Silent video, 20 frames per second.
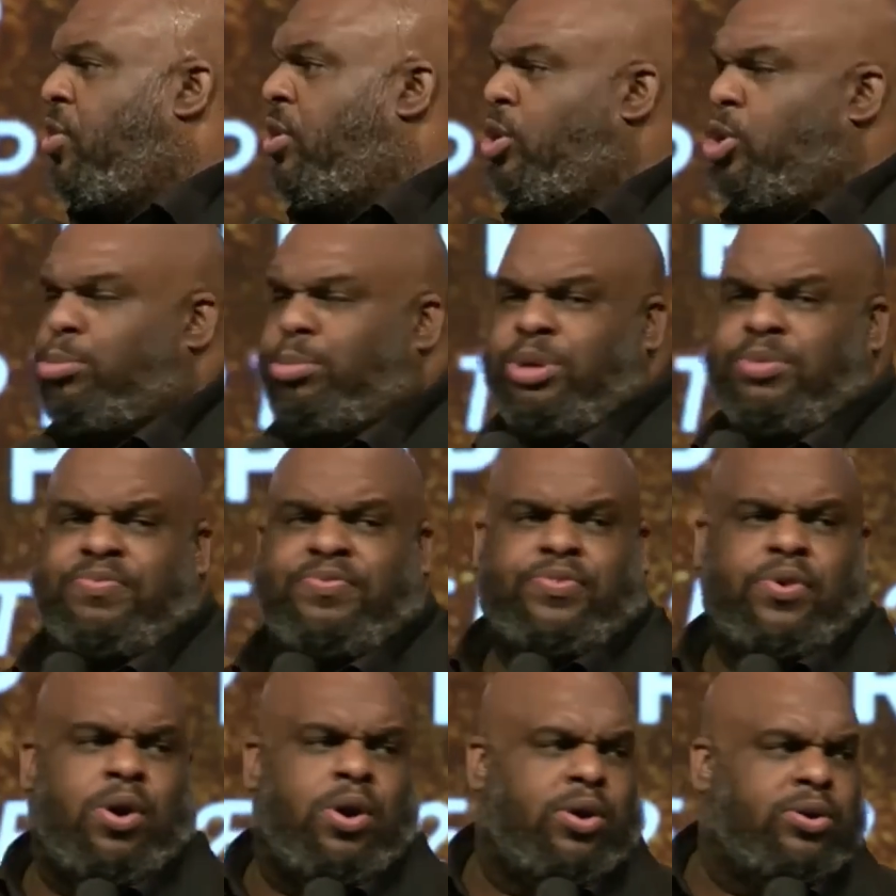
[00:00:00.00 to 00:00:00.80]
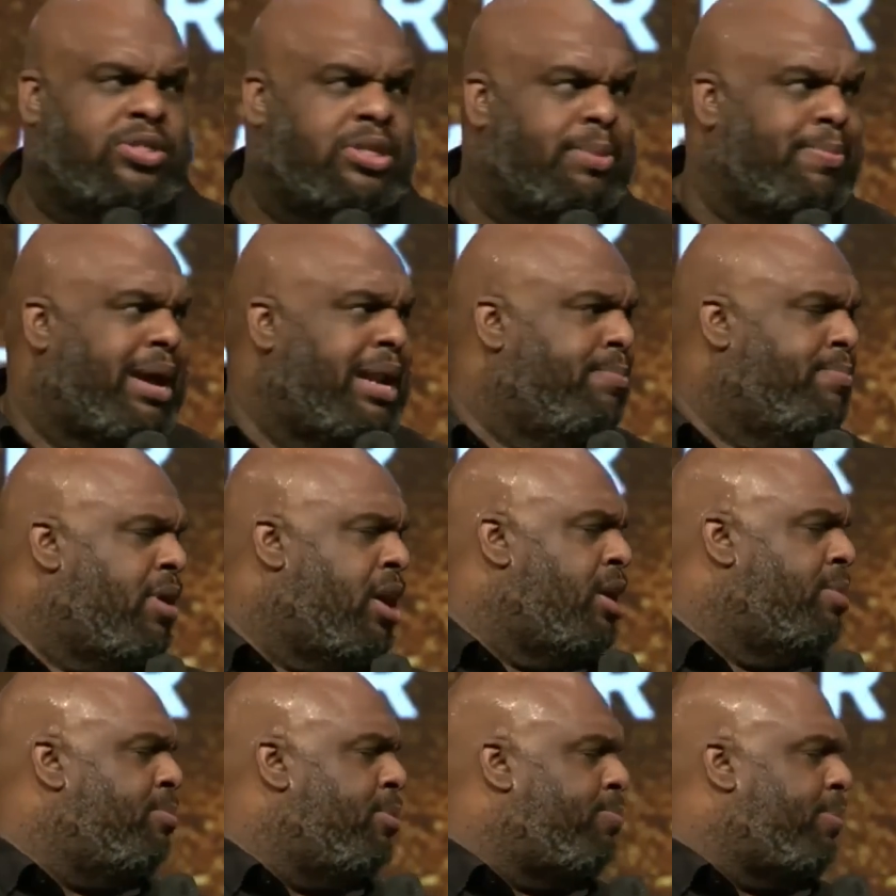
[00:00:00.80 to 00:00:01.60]
I don't see no aluminum
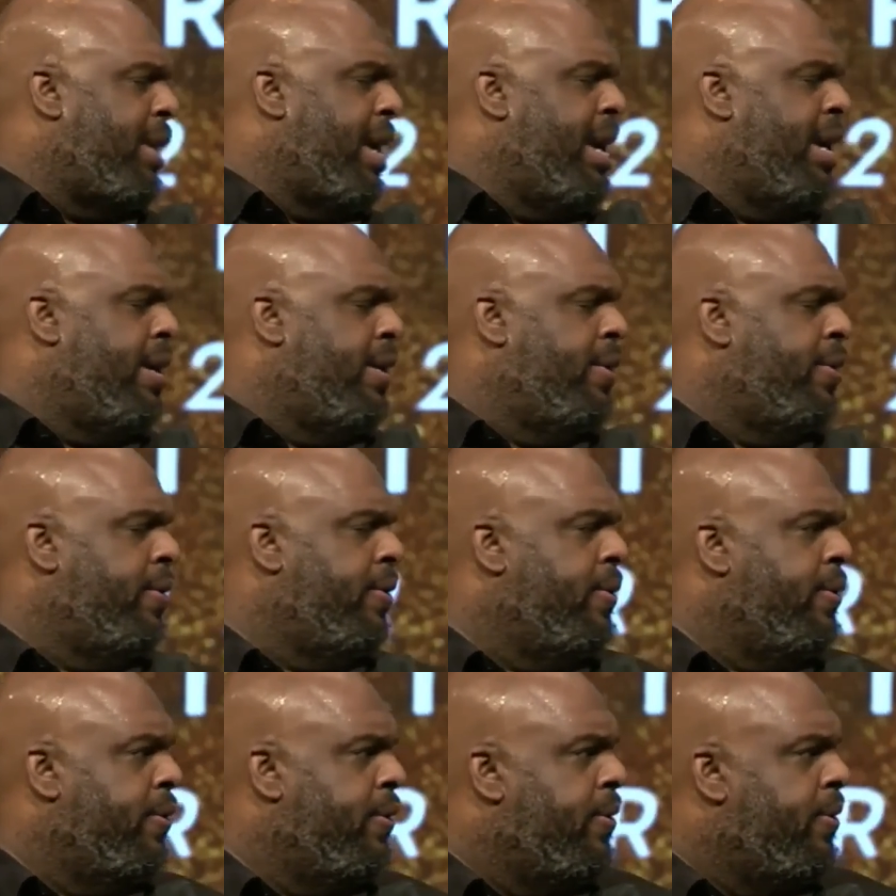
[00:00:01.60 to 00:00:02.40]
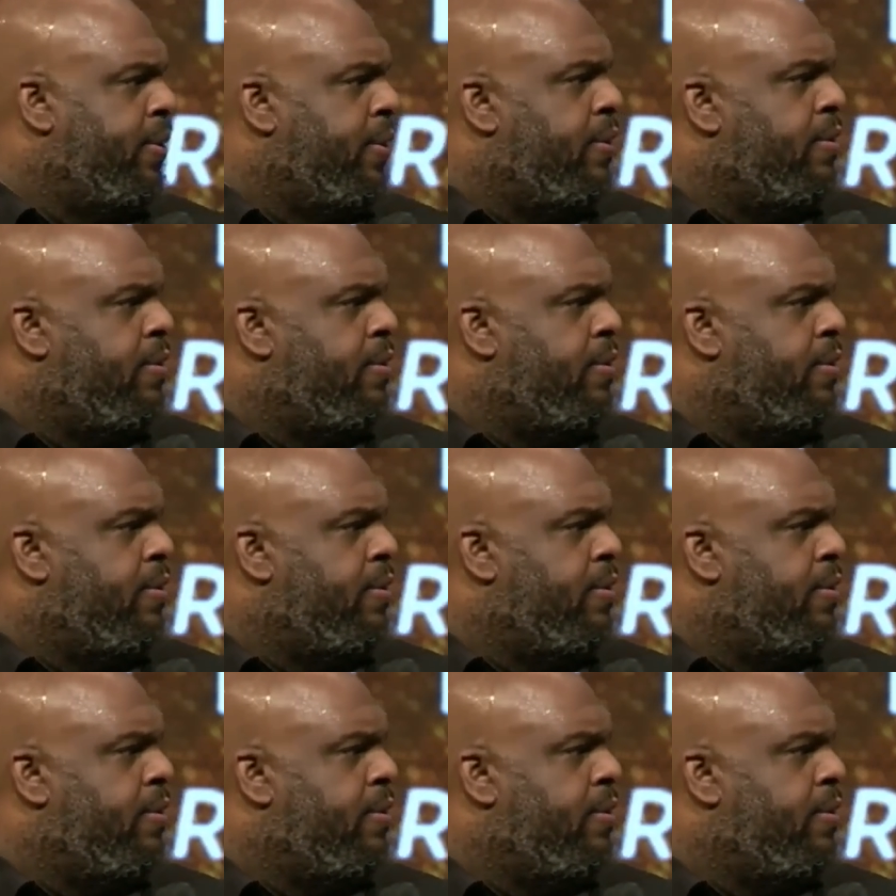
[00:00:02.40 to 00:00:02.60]
foil. Somebody brought him a plate.